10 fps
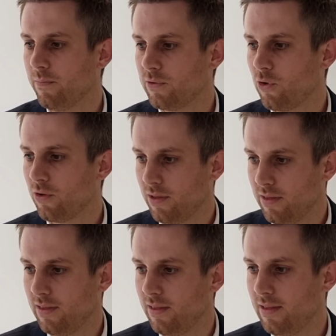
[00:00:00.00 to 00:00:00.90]
So
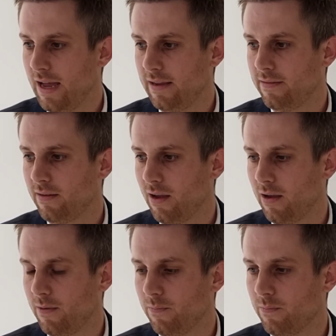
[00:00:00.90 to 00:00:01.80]
that
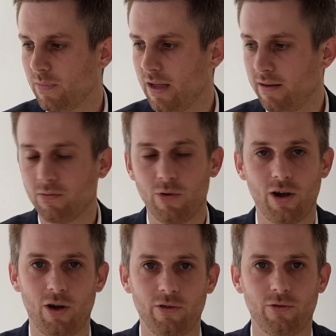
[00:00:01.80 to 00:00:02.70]
is
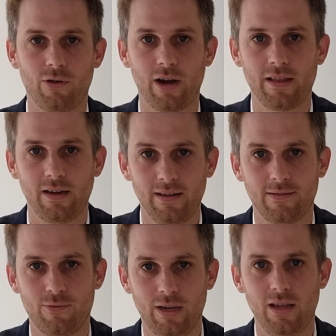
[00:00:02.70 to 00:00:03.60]
where our solar
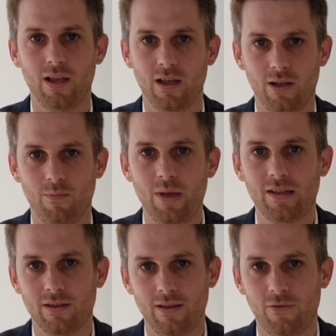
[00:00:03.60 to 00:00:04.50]
analytics really
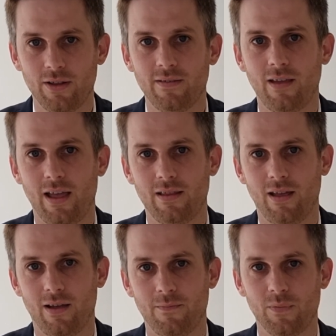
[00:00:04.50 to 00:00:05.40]
make the difference
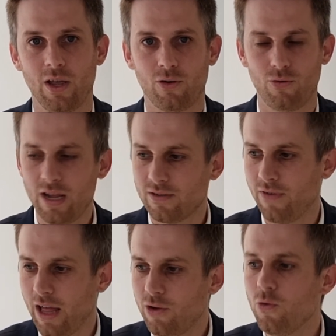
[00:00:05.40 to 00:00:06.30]
and creates
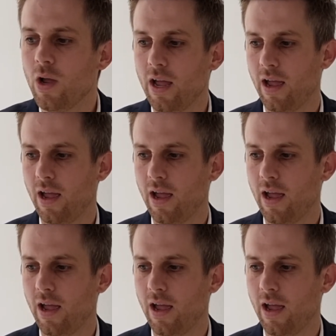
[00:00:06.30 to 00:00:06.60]
value.